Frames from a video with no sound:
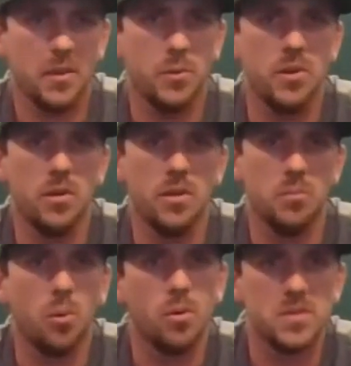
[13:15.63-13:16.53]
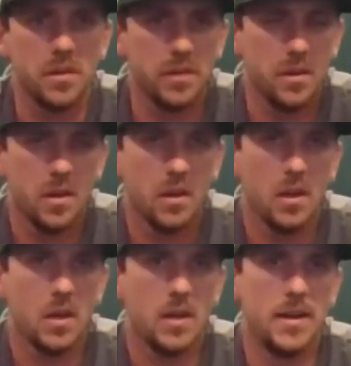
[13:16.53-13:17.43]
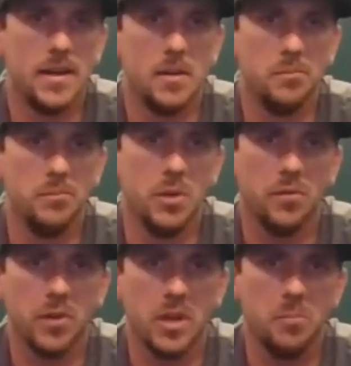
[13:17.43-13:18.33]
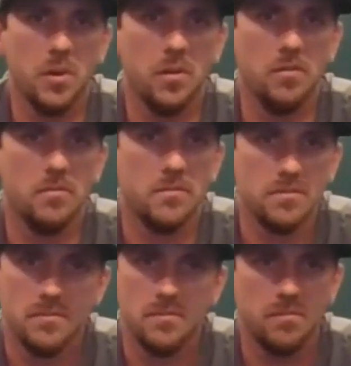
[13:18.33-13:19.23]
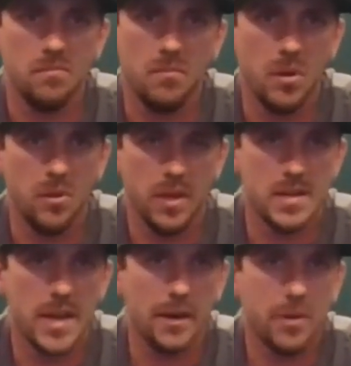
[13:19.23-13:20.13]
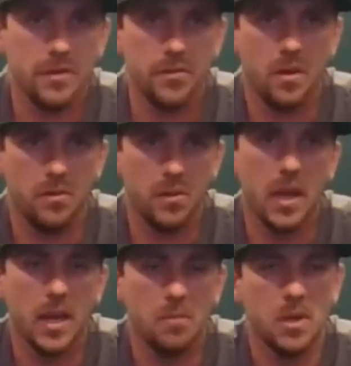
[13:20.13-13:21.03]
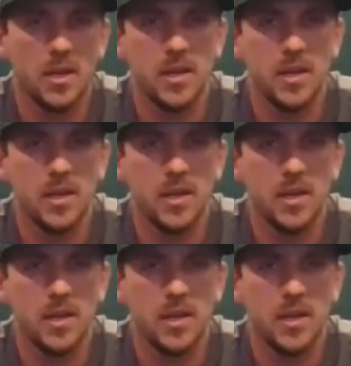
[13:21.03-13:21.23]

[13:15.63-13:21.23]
we know the importance of it. Um, you know, for keeping you know the integrity of, of the game.